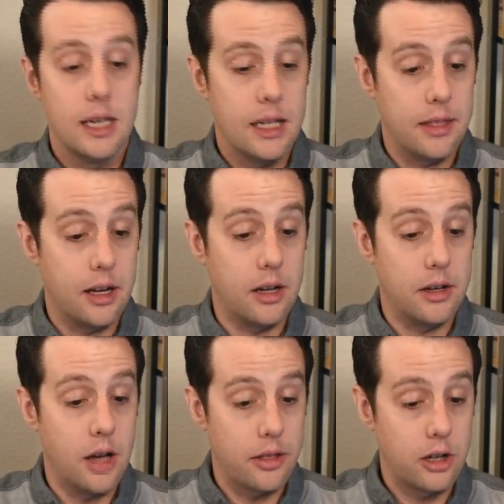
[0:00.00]
And then
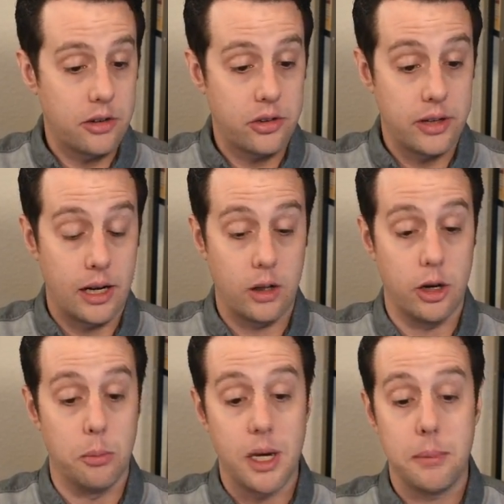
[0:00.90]
another
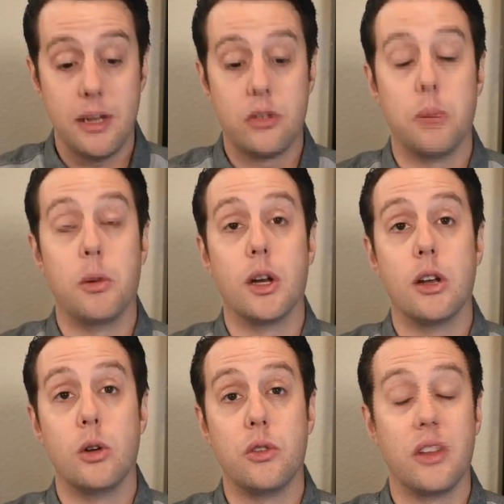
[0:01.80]
scenario might be someone
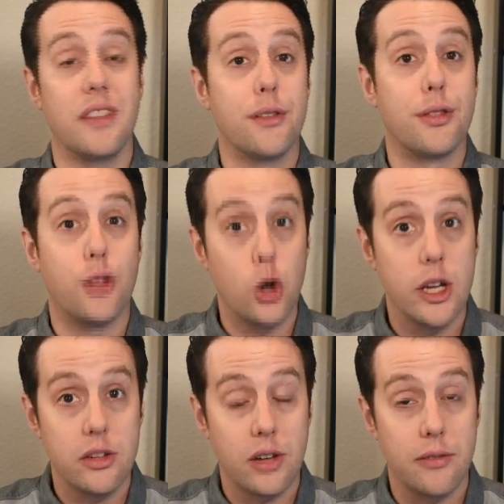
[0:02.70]
who's in the
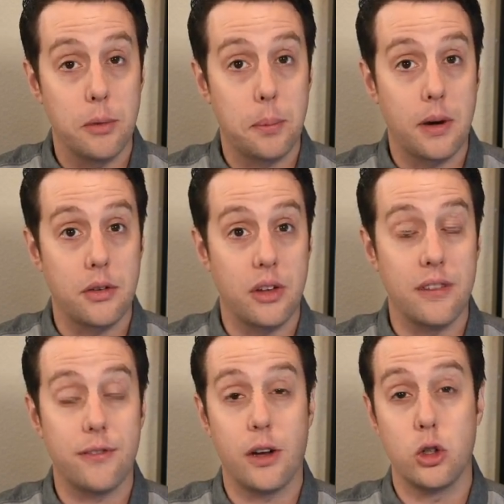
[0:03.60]

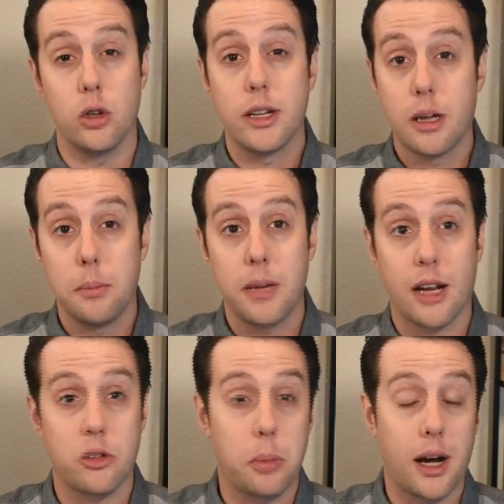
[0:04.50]
37% federal income
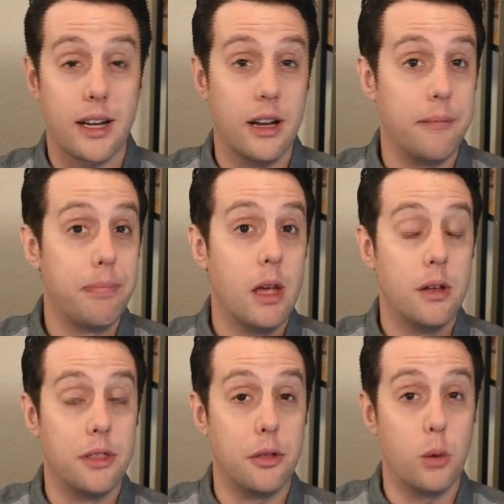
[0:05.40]
tax bracket,
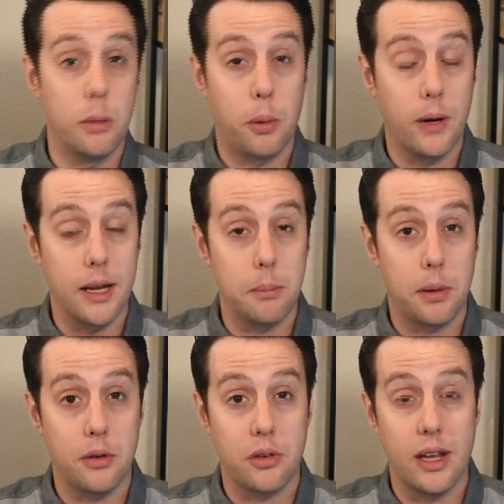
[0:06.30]
the
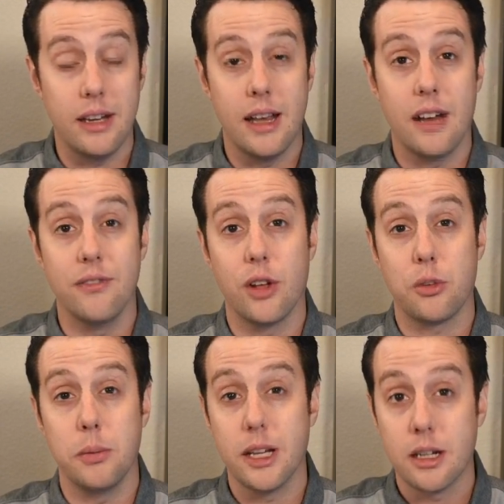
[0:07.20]
3.8% net
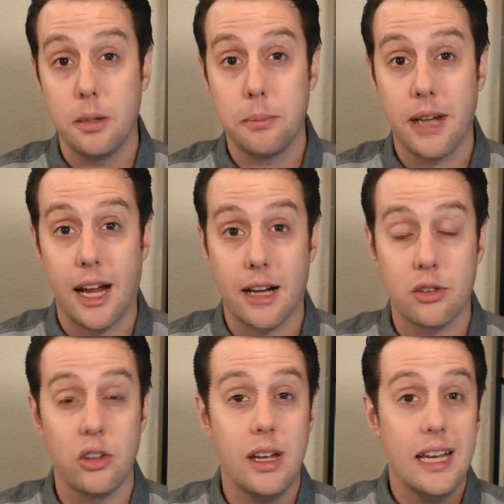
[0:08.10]
investment income
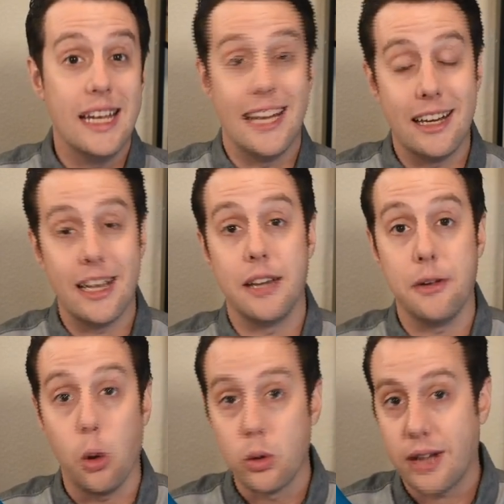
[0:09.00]
tax in a
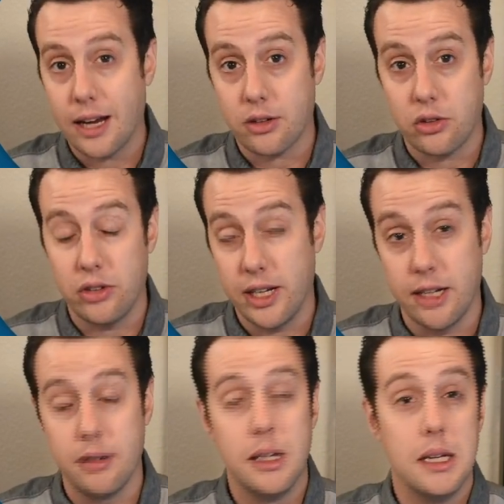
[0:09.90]
no-tax
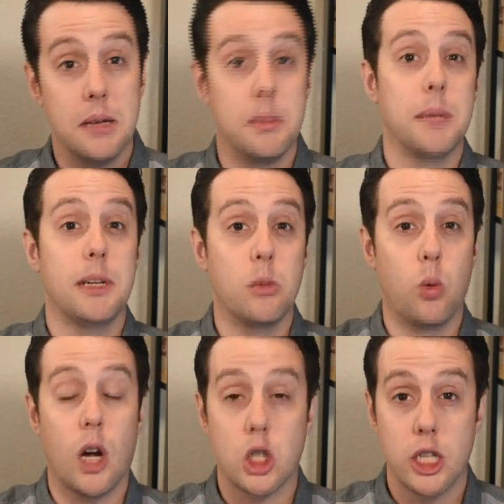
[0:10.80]
state, maybe
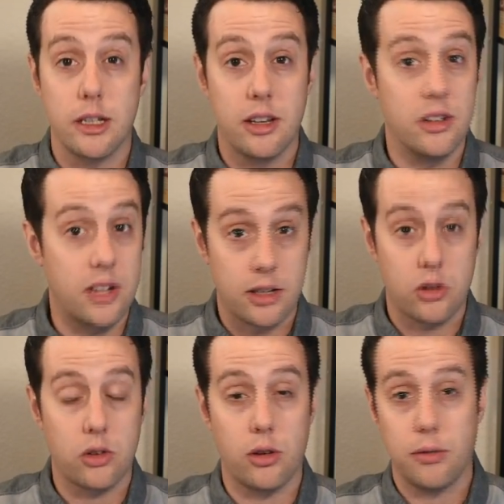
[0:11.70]
Washington,
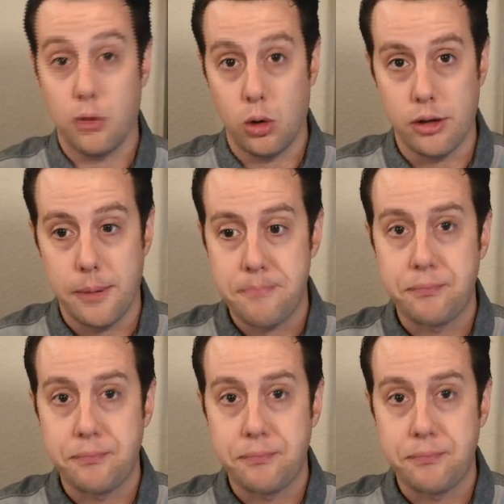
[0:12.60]
Texas, or Florida.